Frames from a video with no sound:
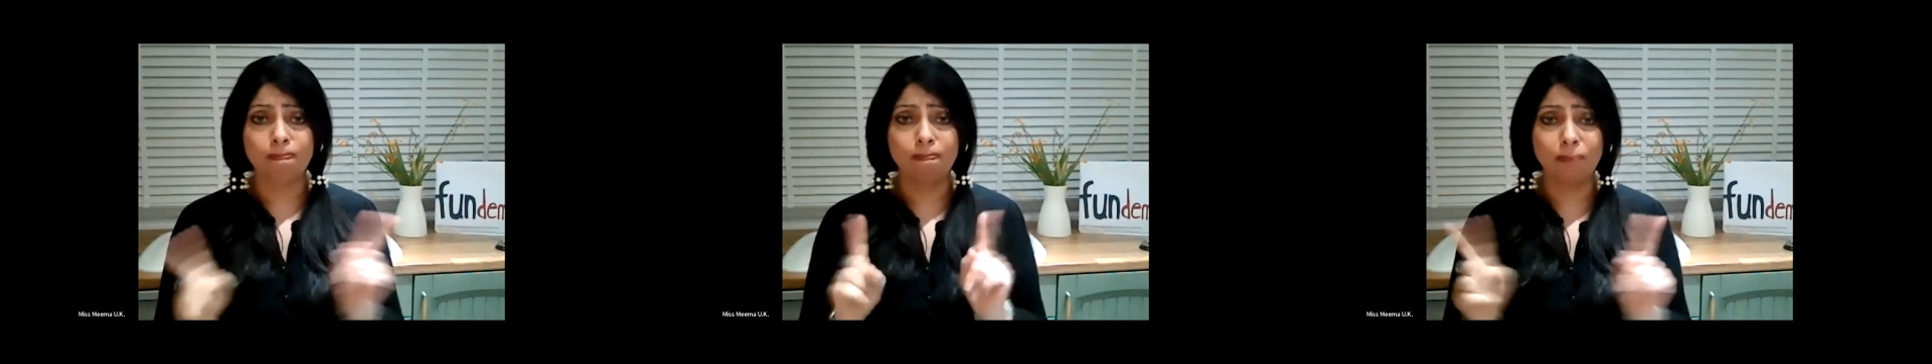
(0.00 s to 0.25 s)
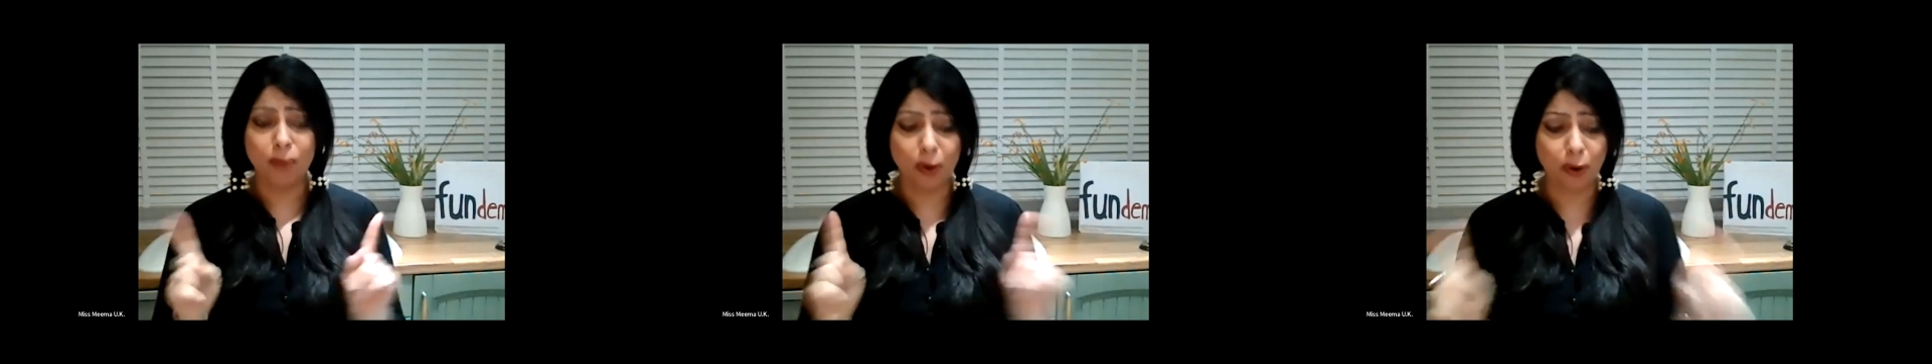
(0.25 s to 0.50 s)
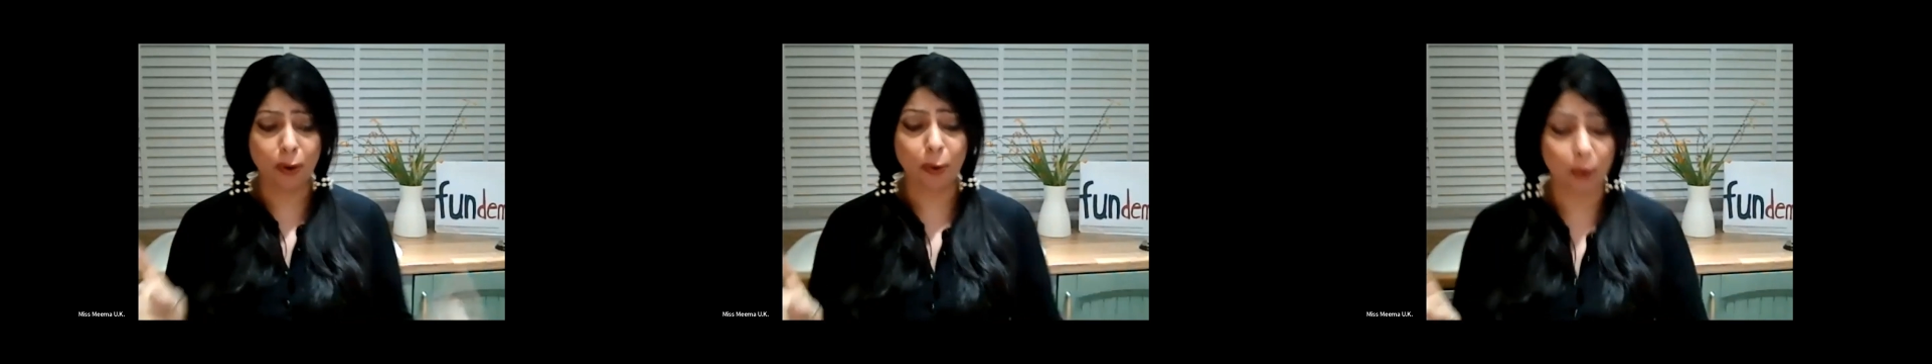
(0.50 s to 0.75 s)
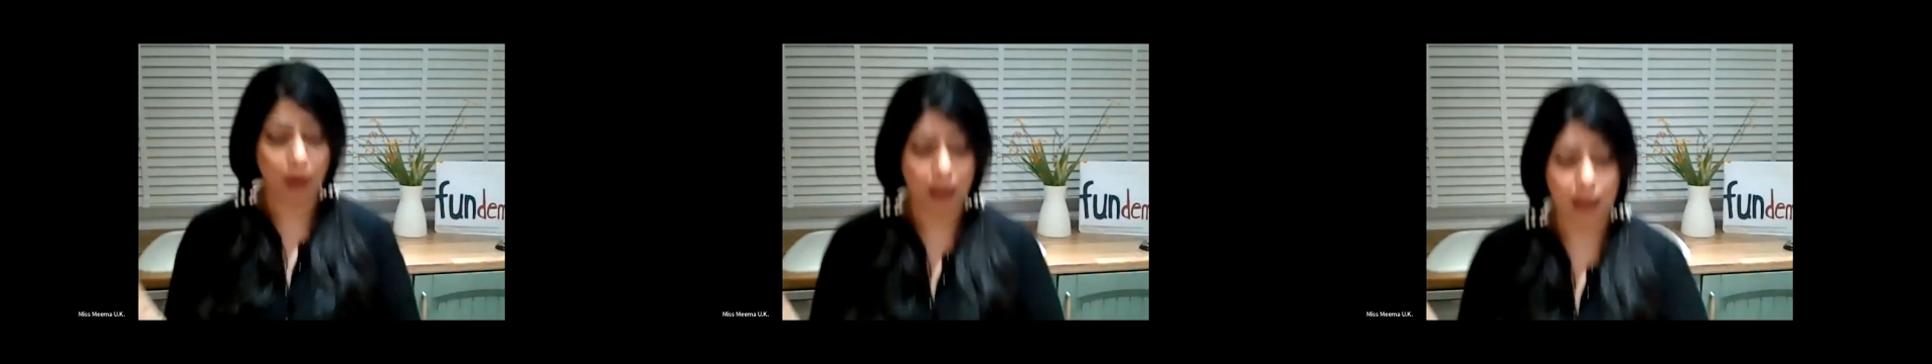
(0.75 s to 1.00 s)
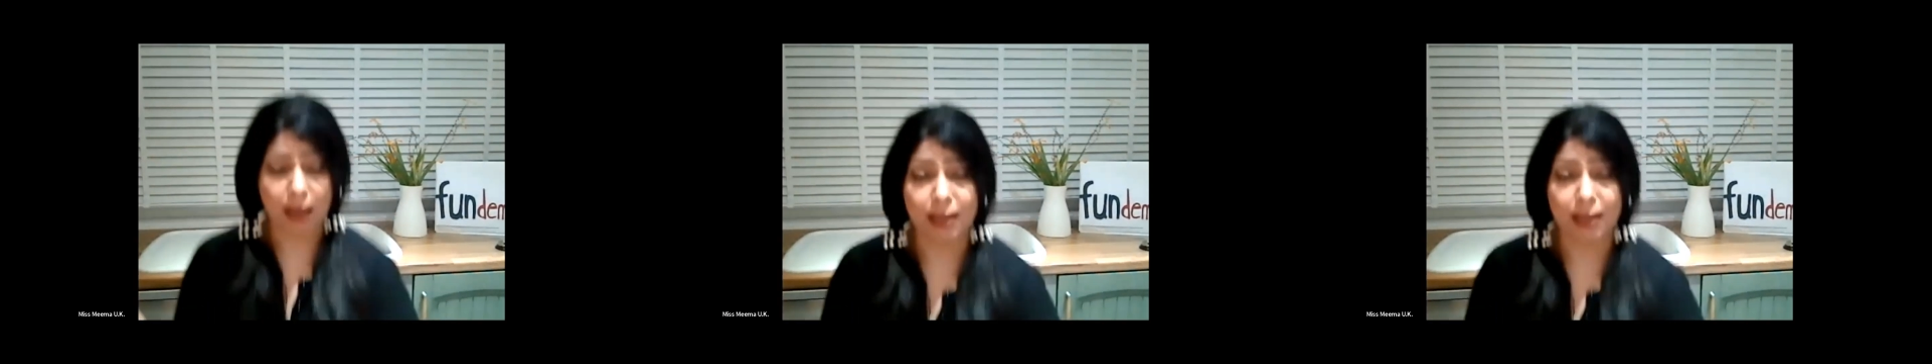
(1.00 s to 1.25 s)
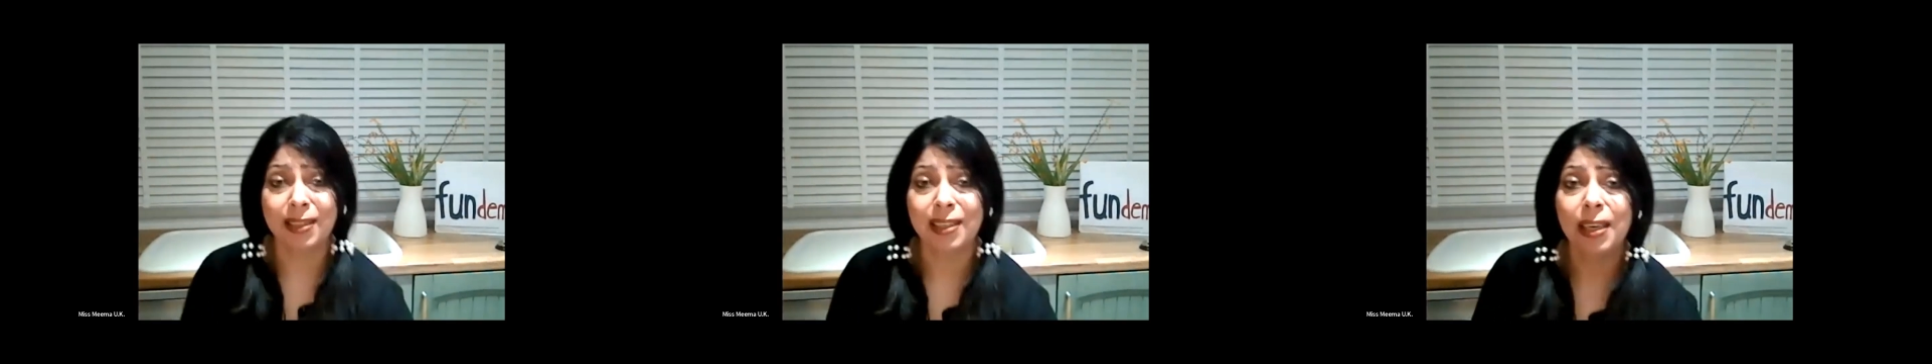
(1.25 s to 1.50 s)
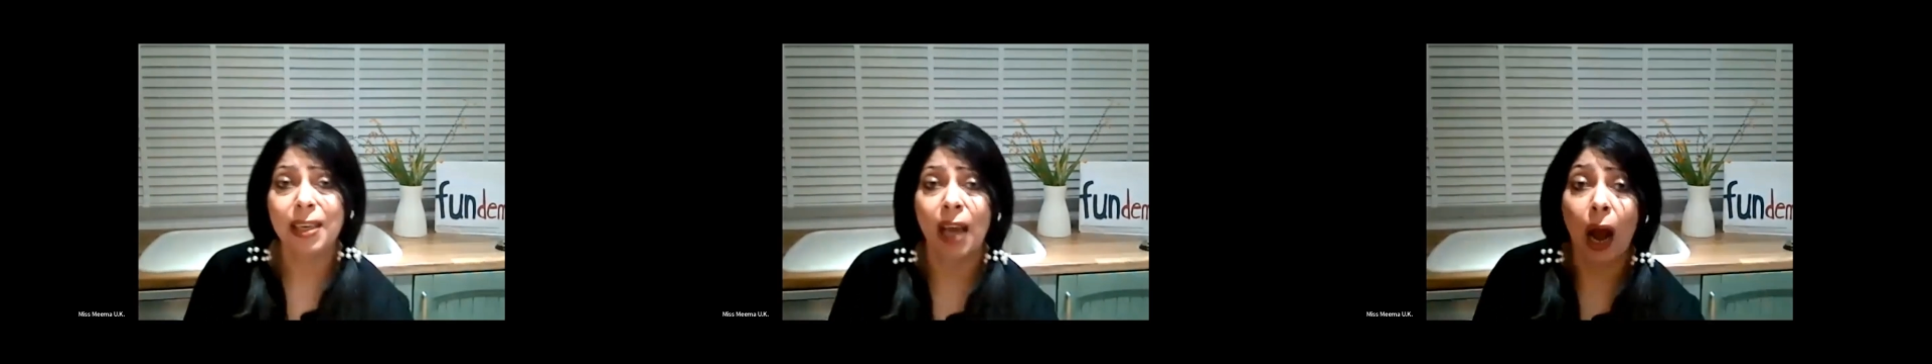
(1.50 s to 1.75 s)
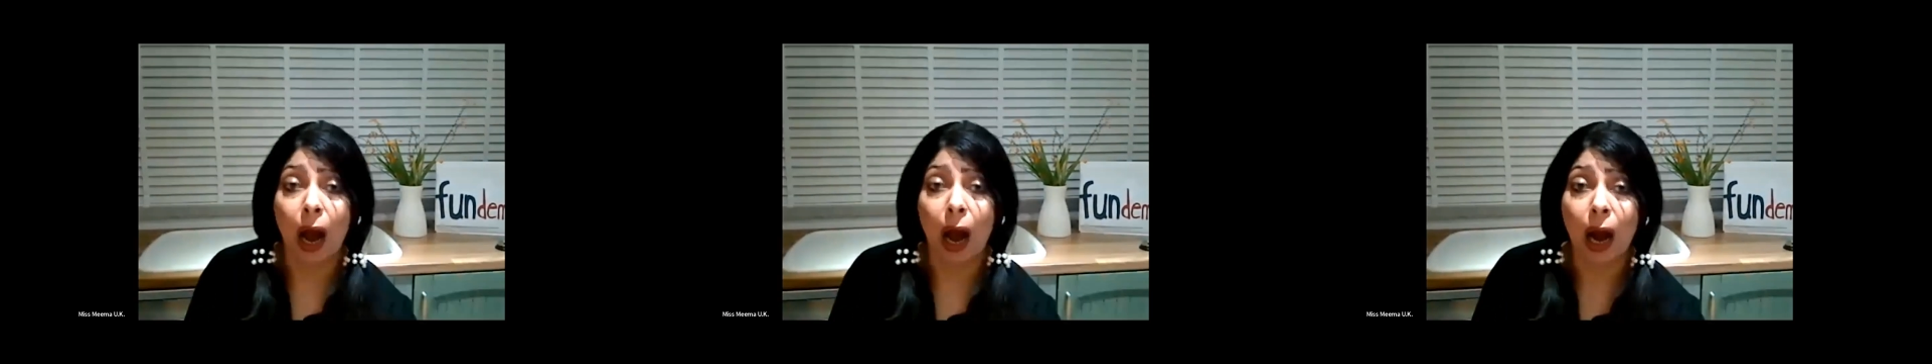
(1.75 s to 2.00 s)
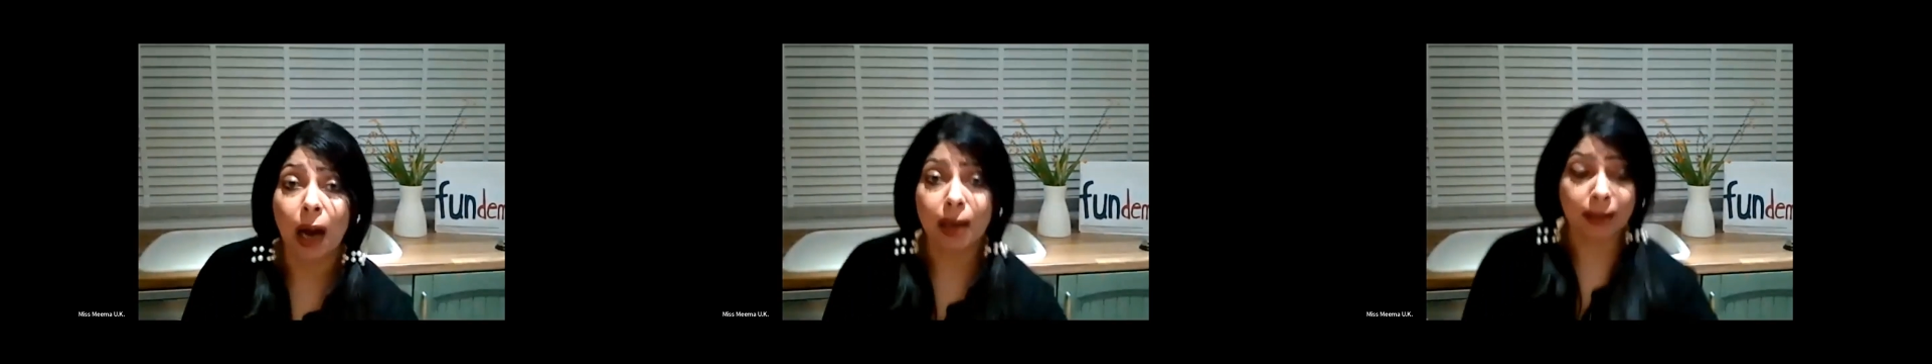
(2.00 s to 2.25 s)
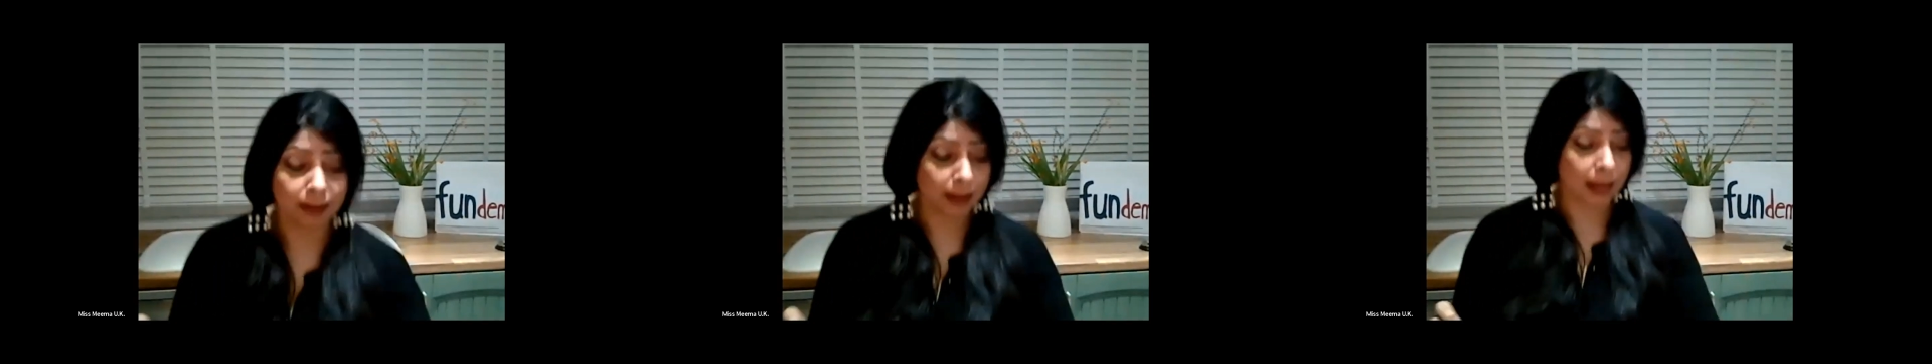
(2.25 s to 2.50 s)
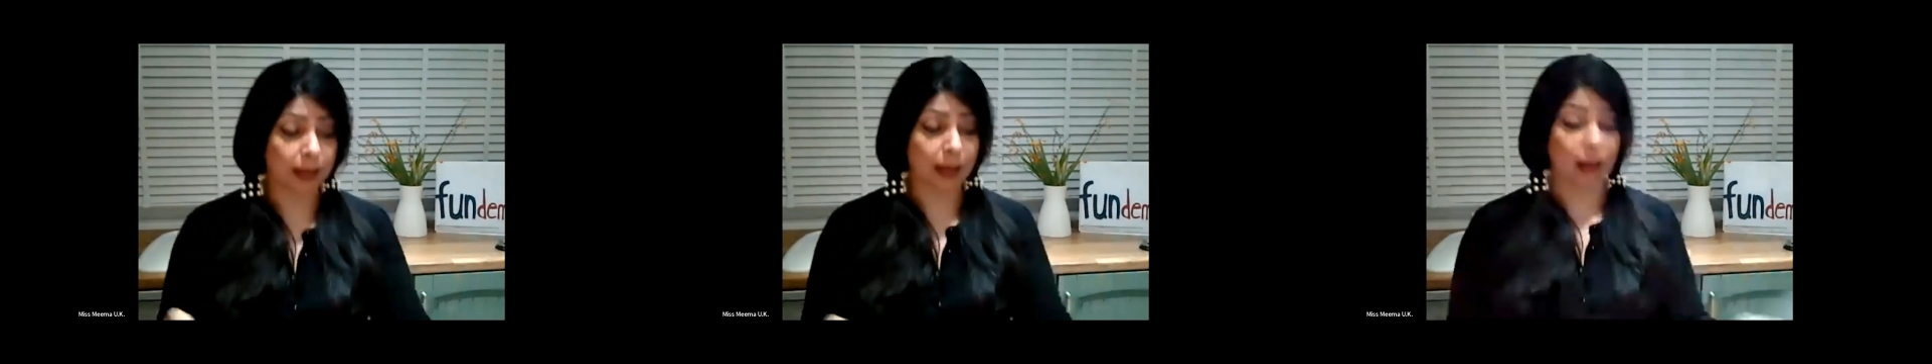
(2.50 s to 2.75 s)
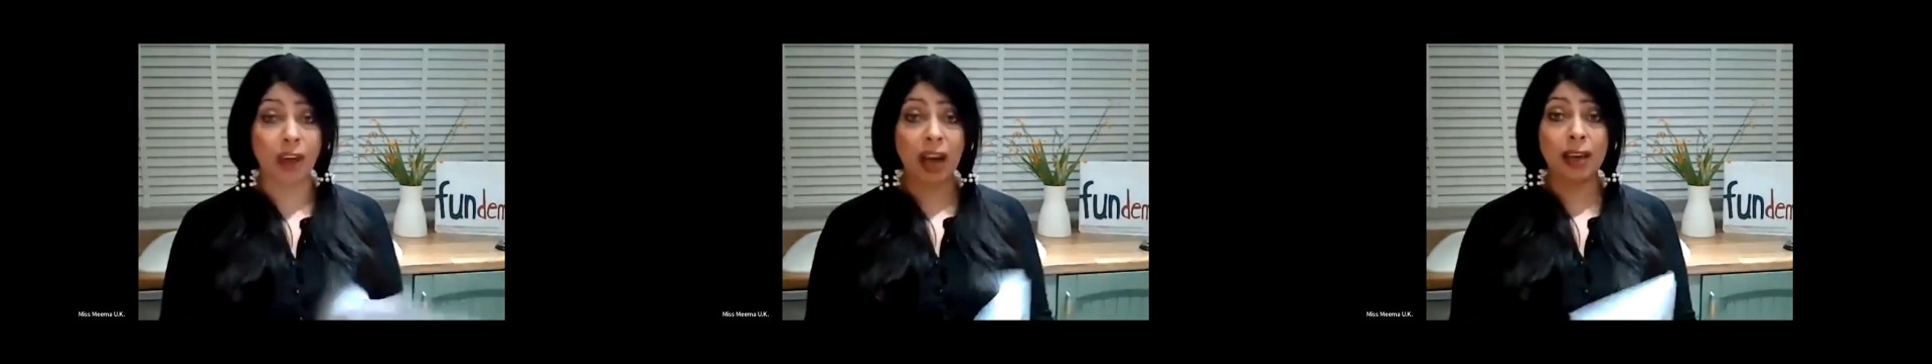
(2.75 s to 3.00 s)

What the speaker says: No, you see, I think that